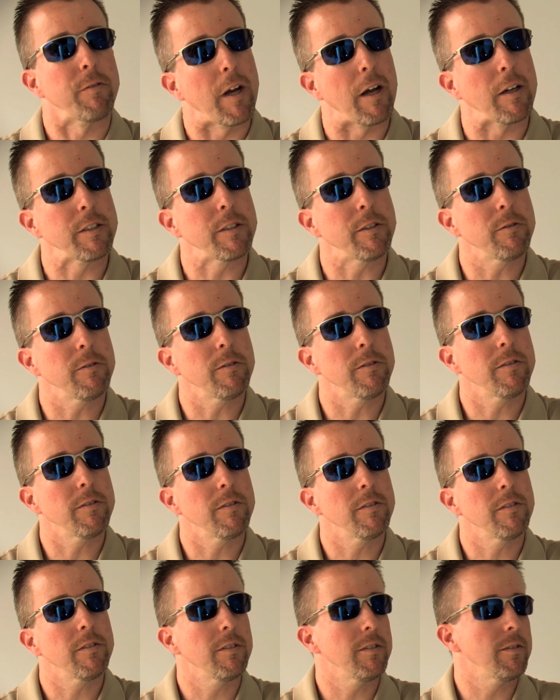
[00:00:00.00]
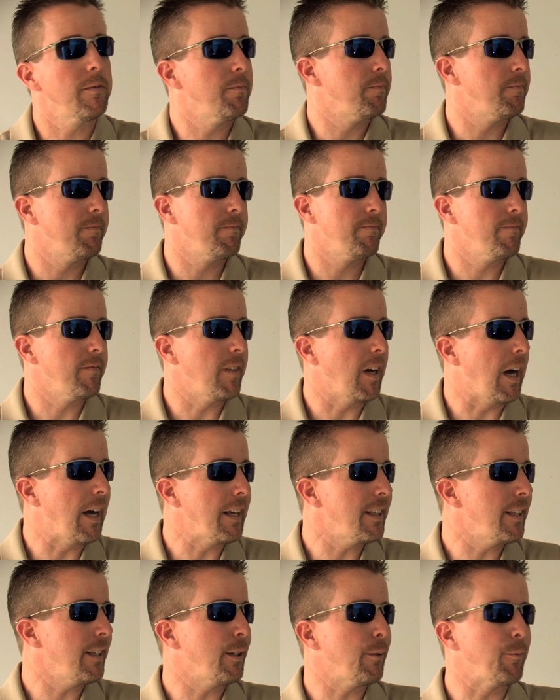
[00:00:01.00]
value, I
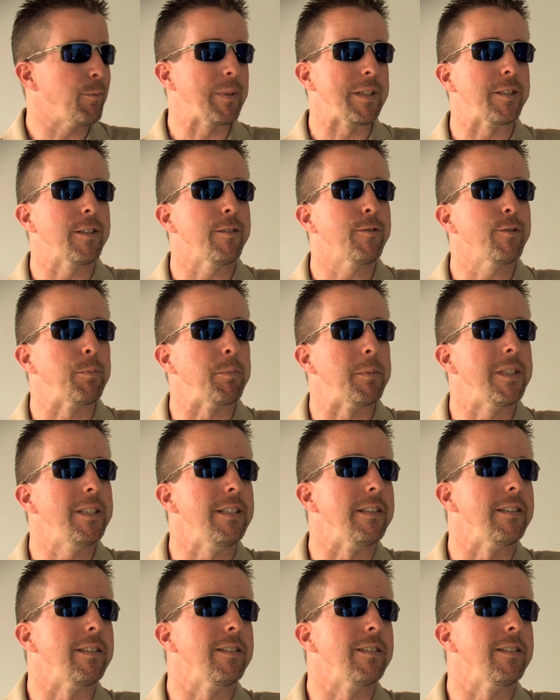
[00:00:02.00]
think it would be tough to beat.